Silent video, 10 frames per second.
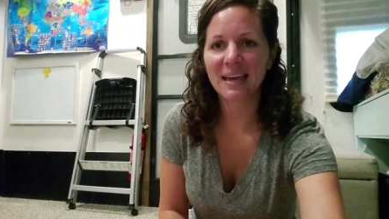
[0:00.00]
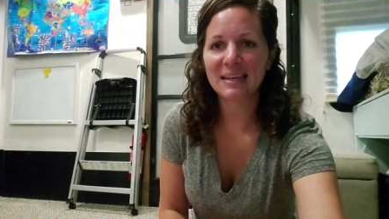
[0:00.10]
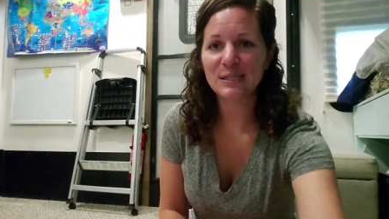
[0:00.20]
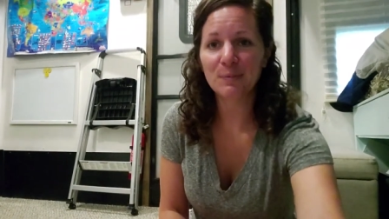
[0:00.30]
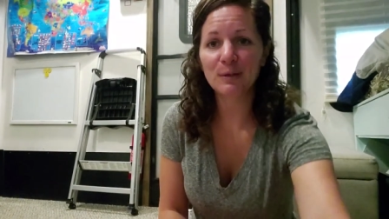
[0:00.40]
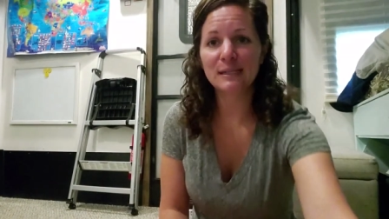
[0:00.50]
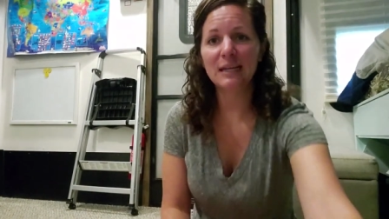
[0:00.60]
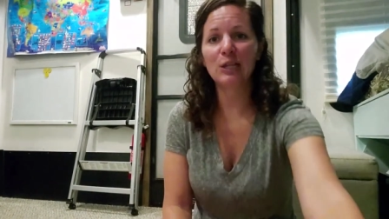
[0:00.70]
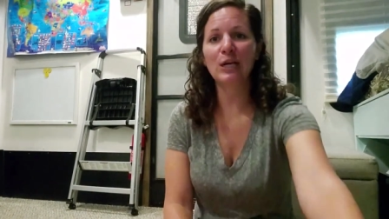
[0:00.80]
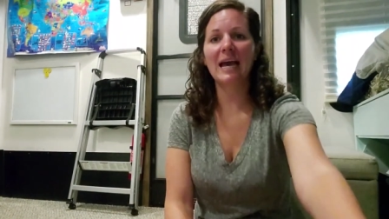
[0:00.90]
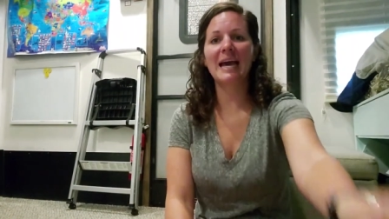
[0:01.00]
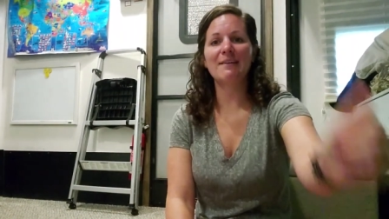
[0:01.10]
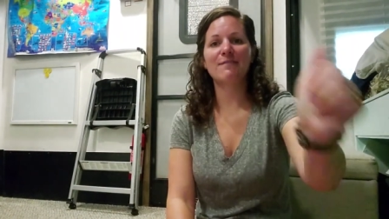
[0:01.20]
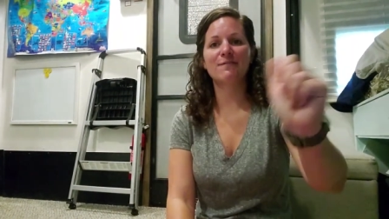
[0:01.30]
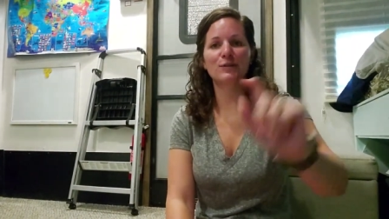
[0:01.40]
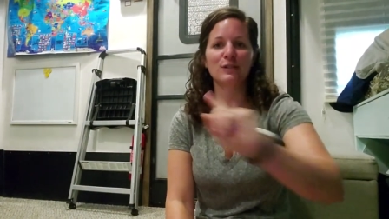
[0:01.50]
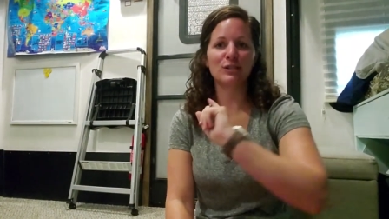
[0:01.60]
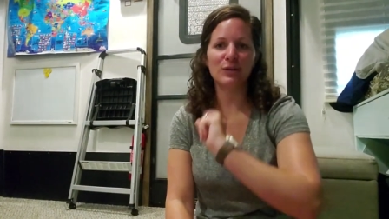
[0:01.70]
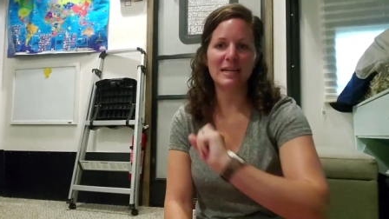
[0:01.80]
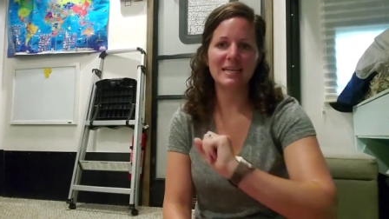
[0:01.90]
So we'll take a look at first
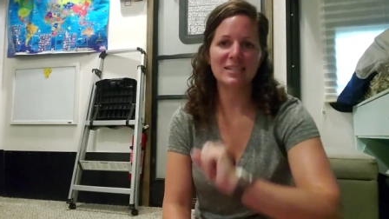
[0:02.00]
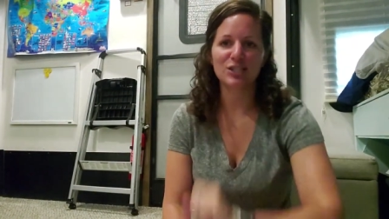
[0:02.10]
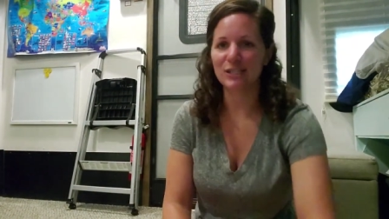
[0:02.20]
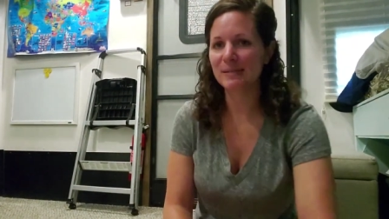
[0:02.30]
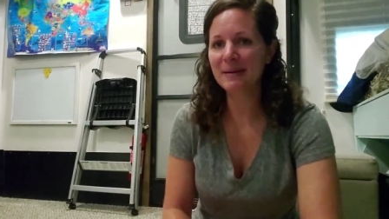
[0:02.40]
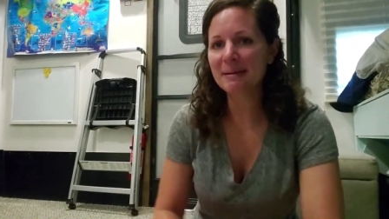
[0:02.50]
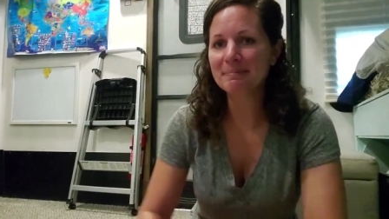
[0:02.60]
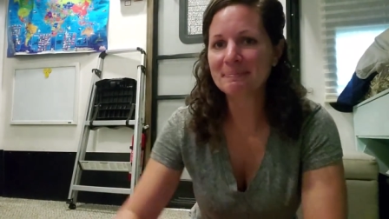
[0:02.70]
grade in just a minute.